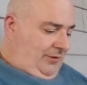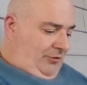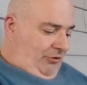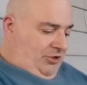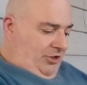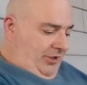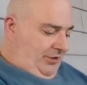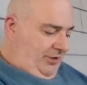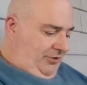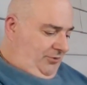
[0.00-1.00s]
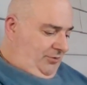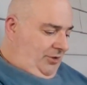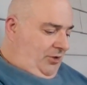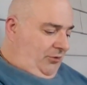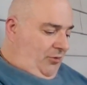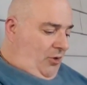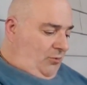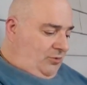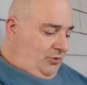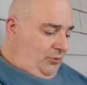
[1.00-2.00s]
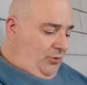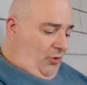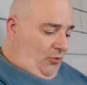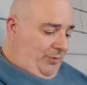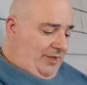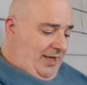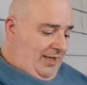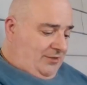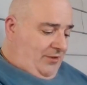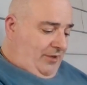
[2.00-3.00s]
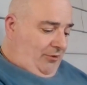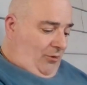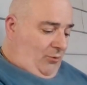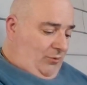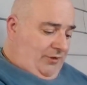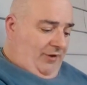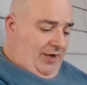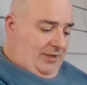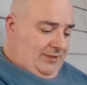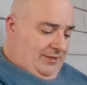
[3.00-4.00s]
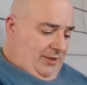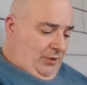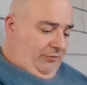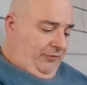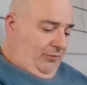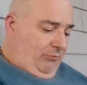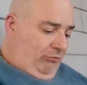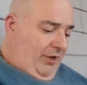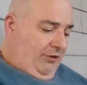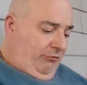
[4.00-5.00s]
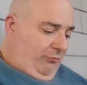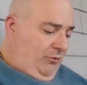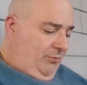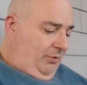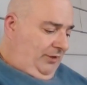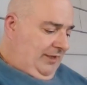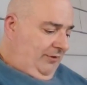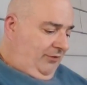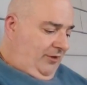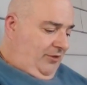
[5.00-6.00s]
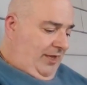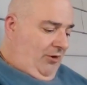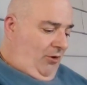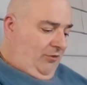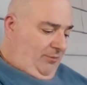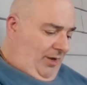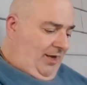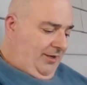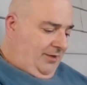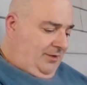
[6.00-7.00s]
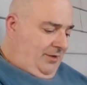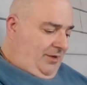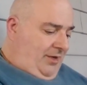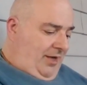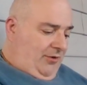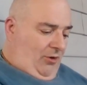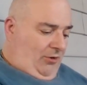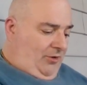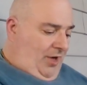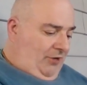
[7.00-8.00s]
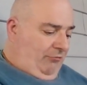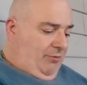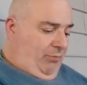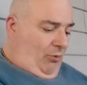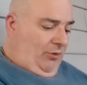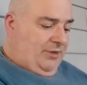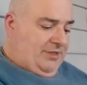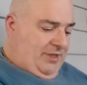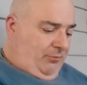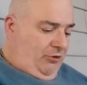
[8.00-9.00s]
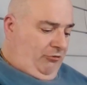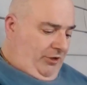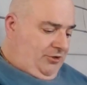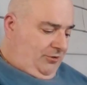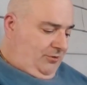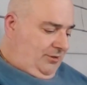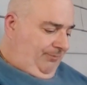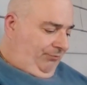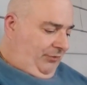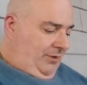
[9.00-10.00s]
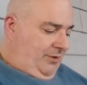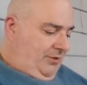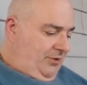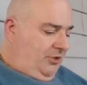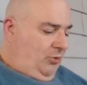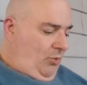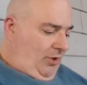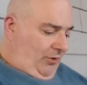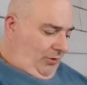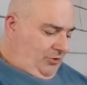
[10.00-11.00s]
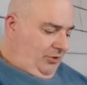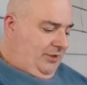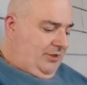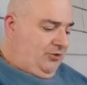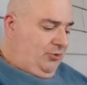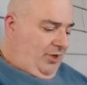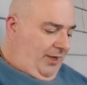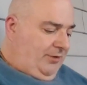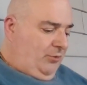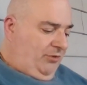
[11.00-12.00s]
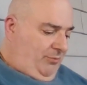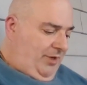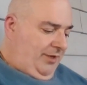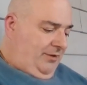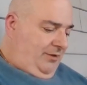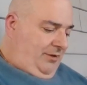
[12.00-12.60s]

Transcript: Krishna continues. Those who know me as their own divine self break through the belief that they are the body and are not reborn as separate creatures. Such a one, Arjuna, is united with me.